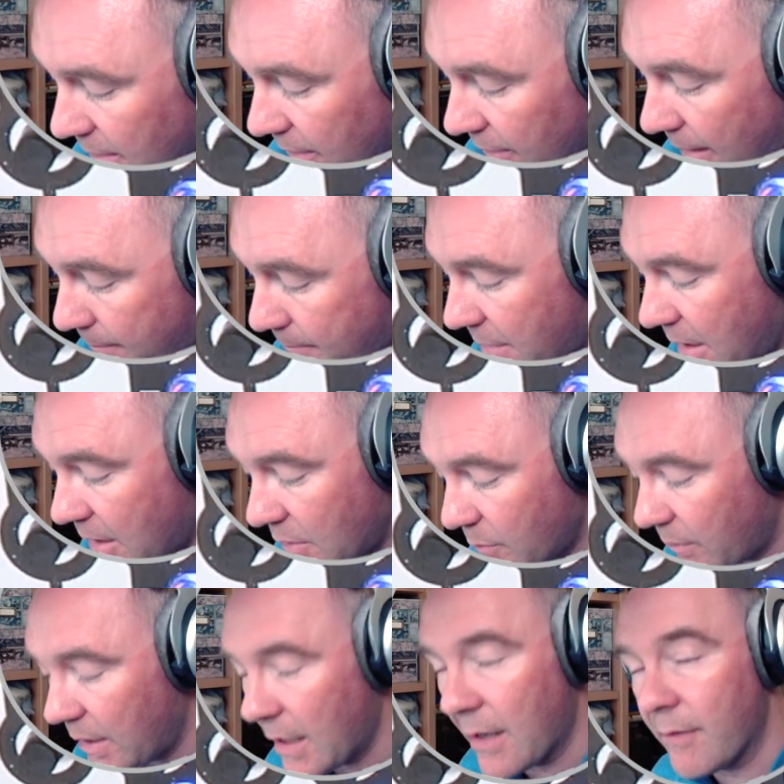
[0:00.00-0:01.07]
Now that means
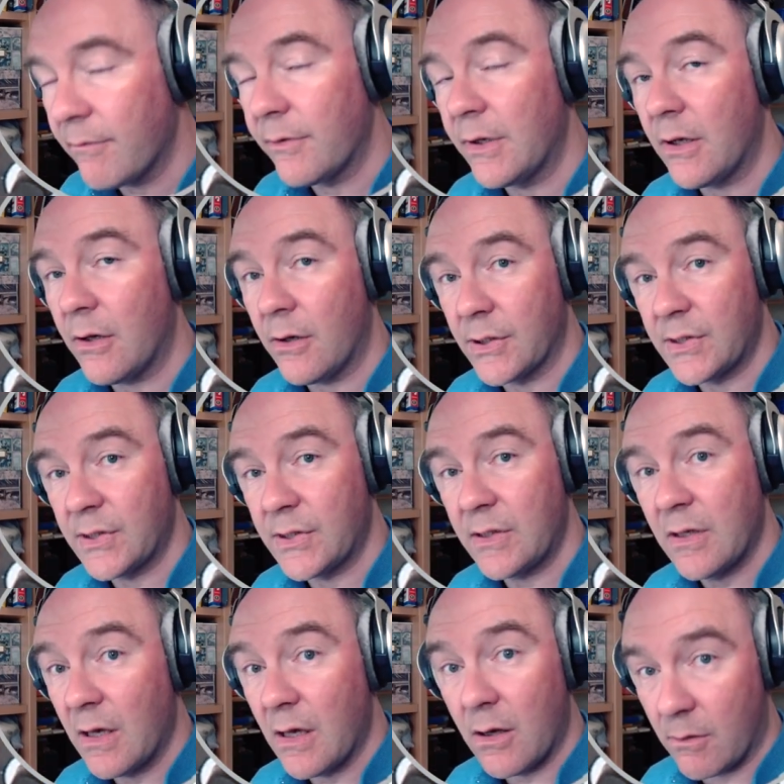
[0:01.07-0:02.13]
we have lost
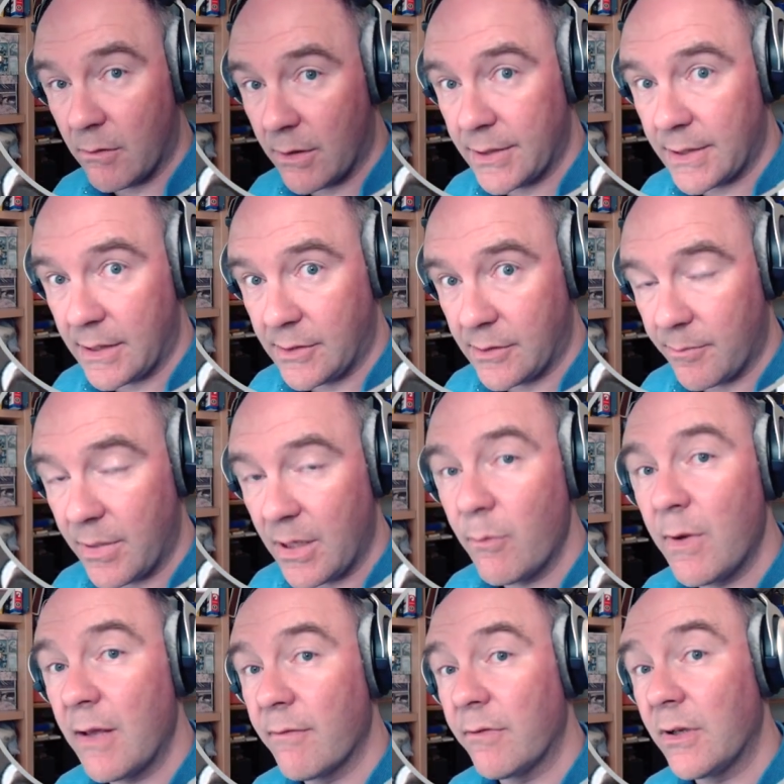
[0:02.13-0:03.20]
on quantiser B.
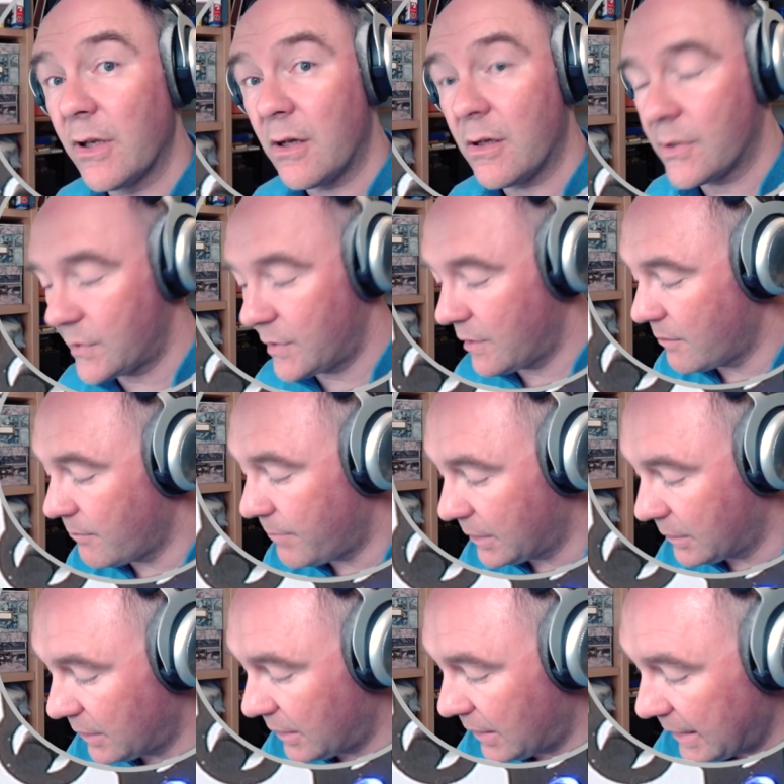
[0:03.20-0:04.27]
We have lost the
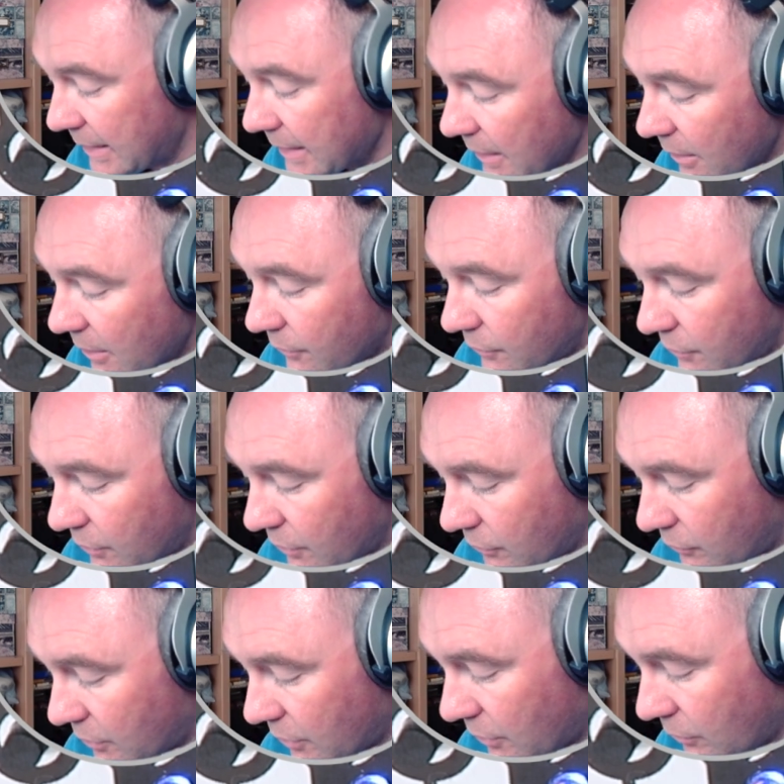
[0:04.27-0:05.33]
ability to
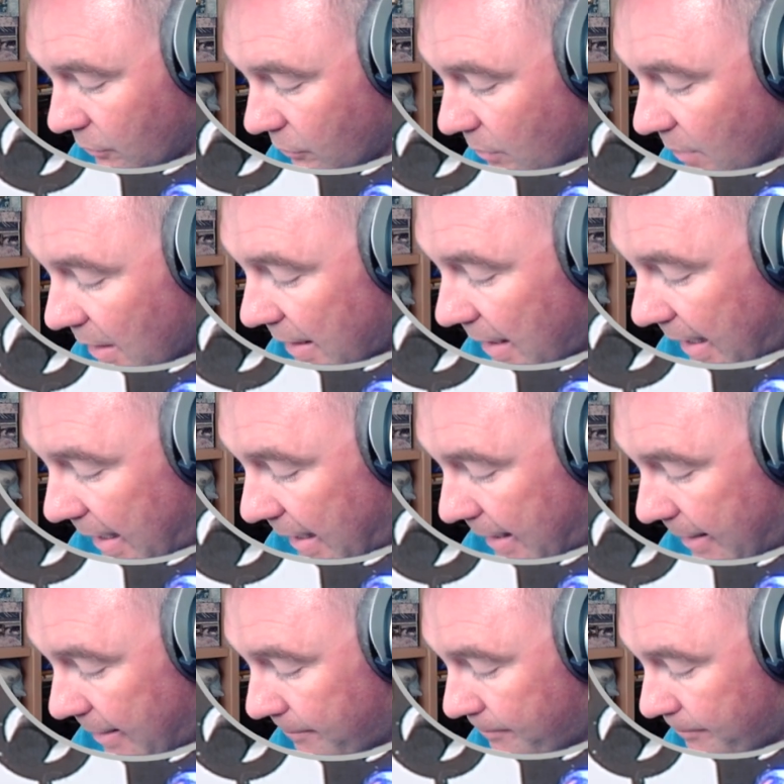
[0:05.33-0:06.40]
do
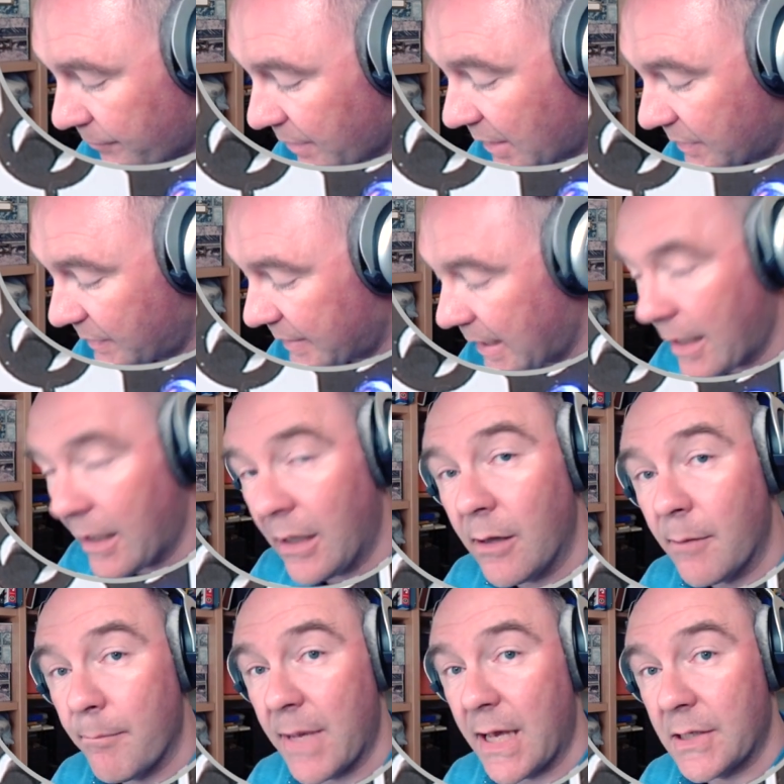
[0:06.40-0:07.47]

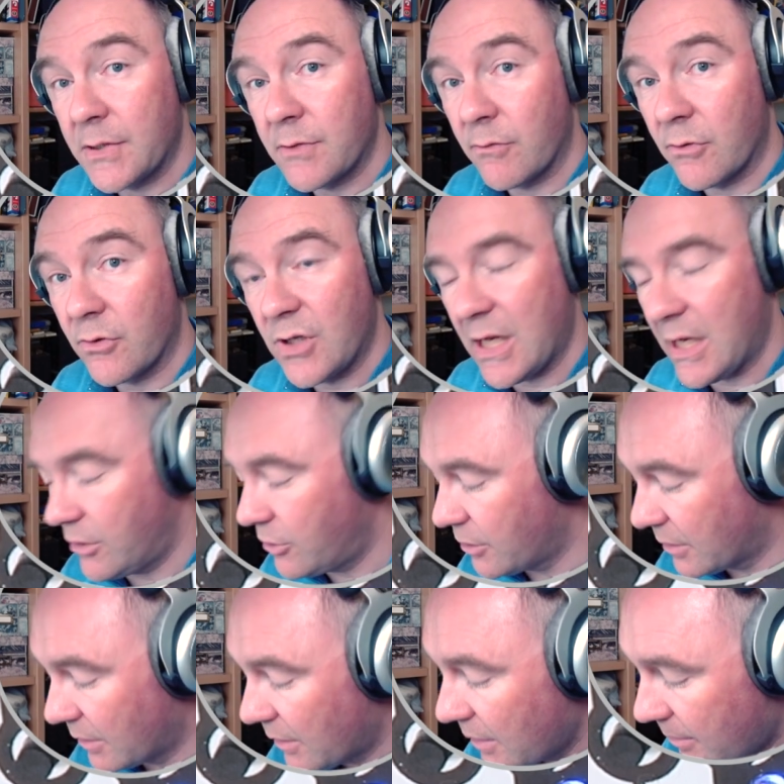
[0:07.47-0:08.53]
scale mask
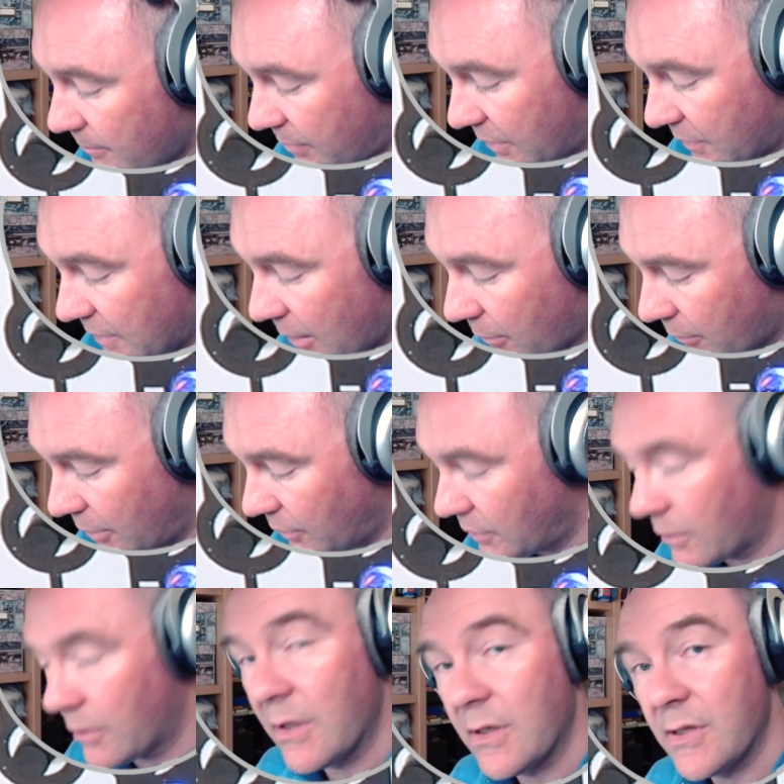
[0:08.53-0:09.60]
rotation, because now we're
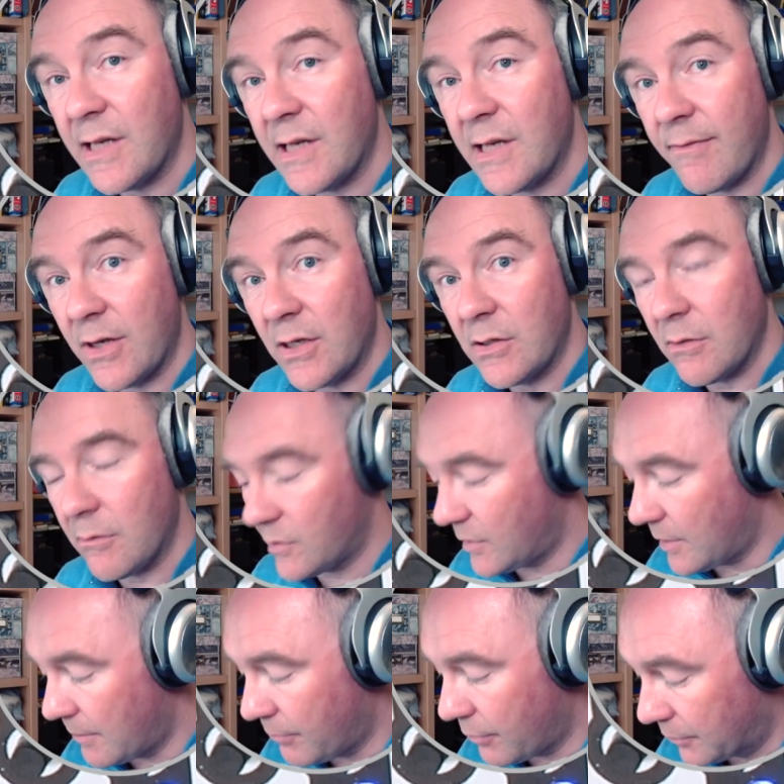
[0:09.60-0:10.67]
using CV2 as
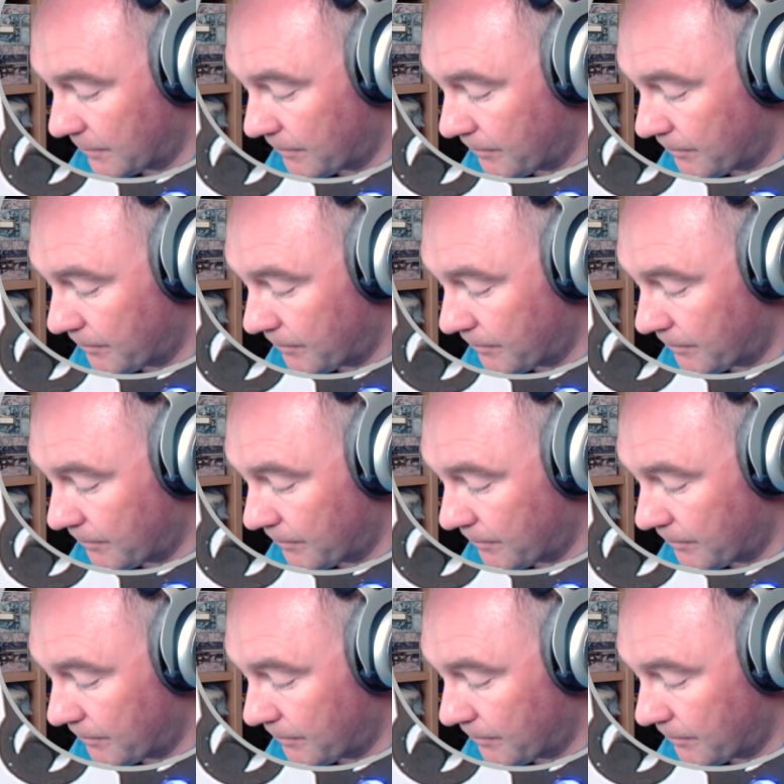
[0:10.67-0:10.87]
the input.